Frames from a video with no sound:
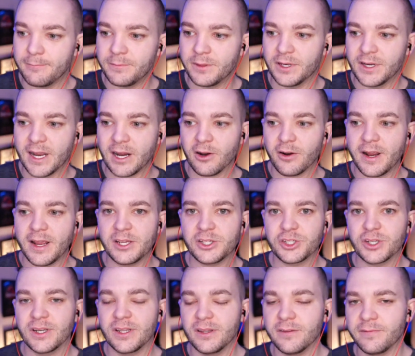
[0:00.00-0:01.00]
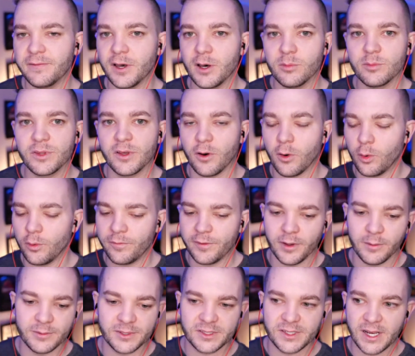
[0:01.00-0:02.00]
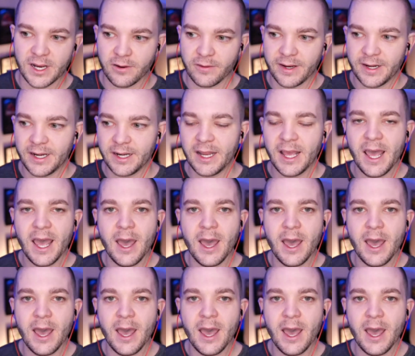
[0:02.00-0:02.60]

The narration in the film, the whole film is narrated,